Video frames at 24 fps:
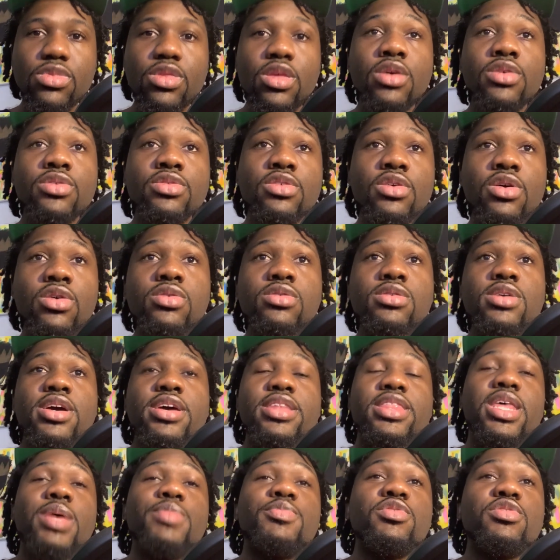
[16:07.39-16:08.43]
So
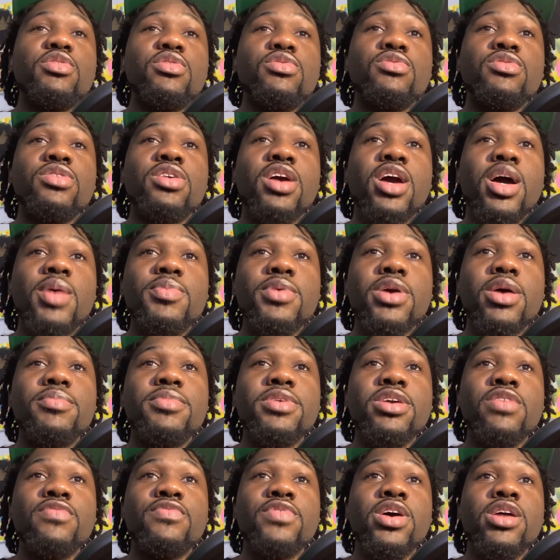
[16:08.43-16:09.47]
that brings it to the upcoming
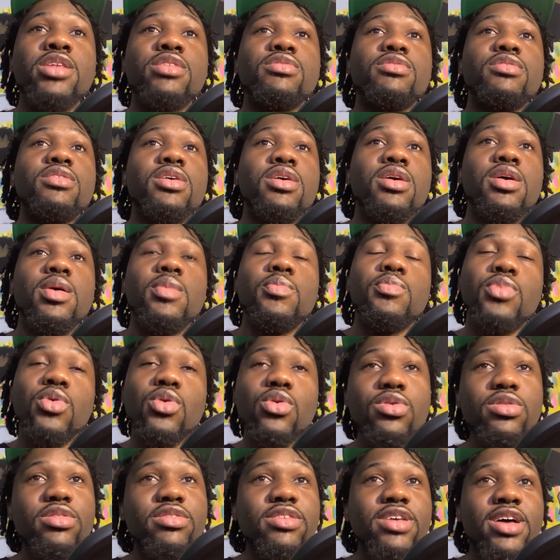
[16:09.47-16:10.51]
events.
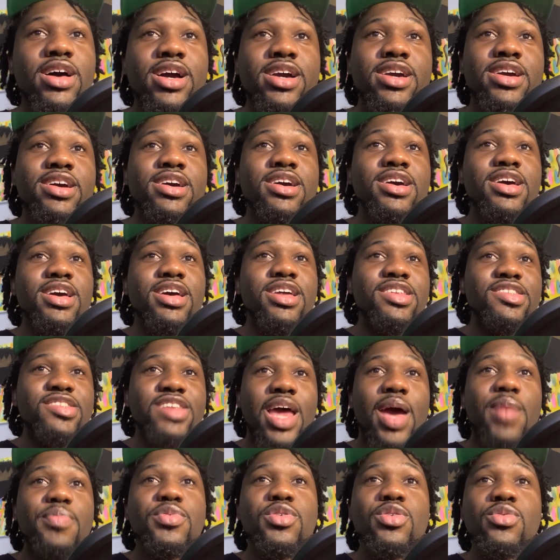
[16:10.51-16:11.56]
Bold Saga
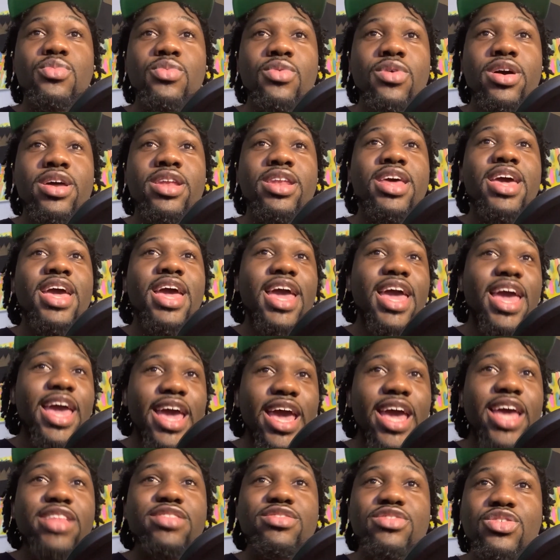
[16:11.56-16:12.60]
Chapter 1
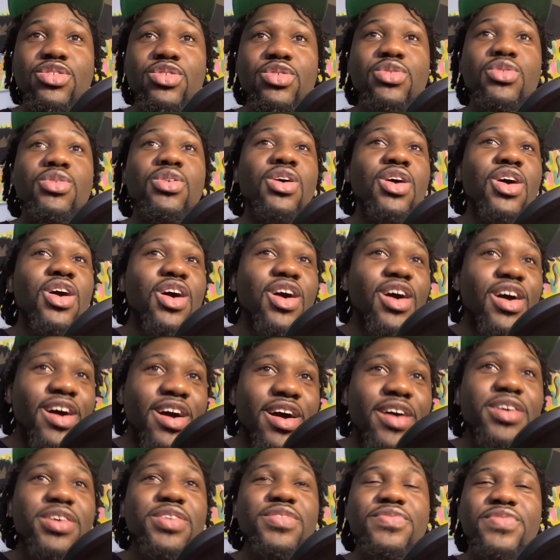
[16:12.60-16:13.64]
and 2
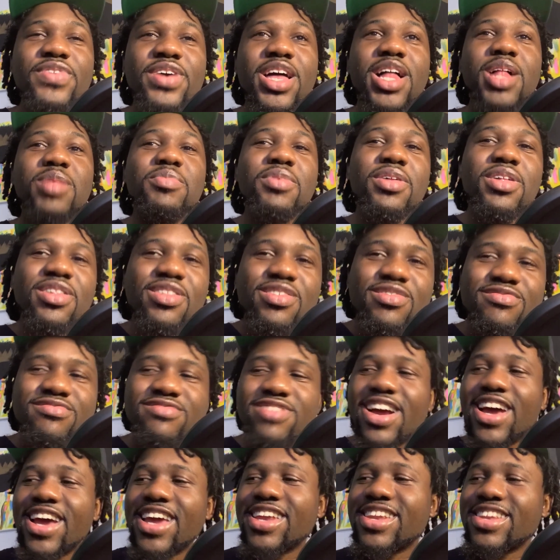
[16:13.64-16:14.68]
are available
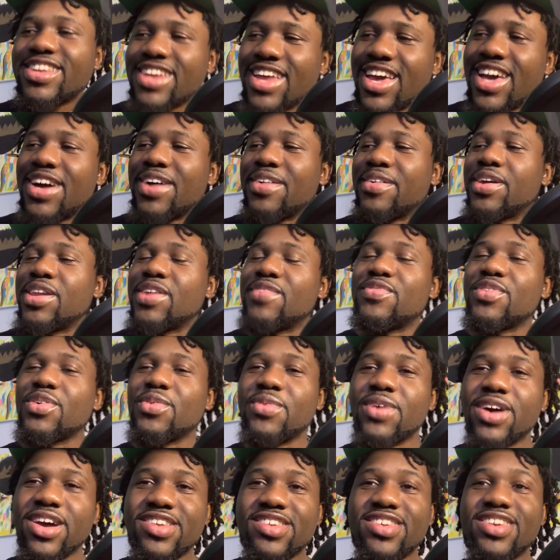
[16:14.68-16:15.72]
right now. And if you're
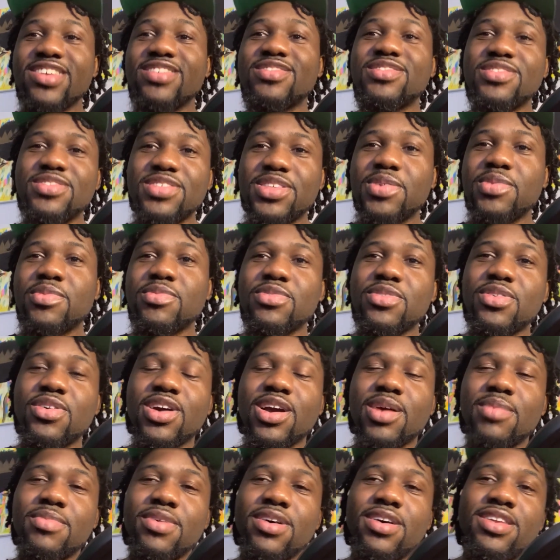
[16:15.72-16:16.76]
watching this, you see what I'm talking
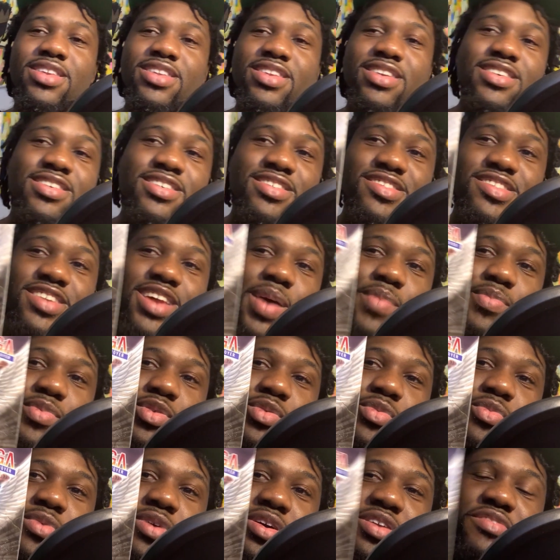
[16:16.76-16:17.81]
about. There's Chapter
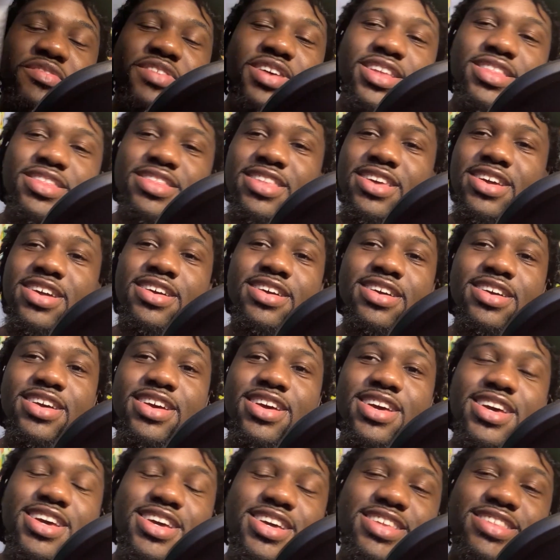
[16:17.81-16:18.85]
1 right there.
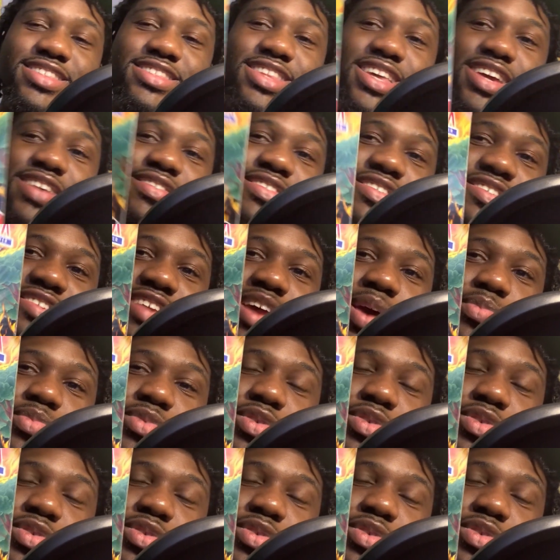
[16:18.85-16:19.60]
There is Chapter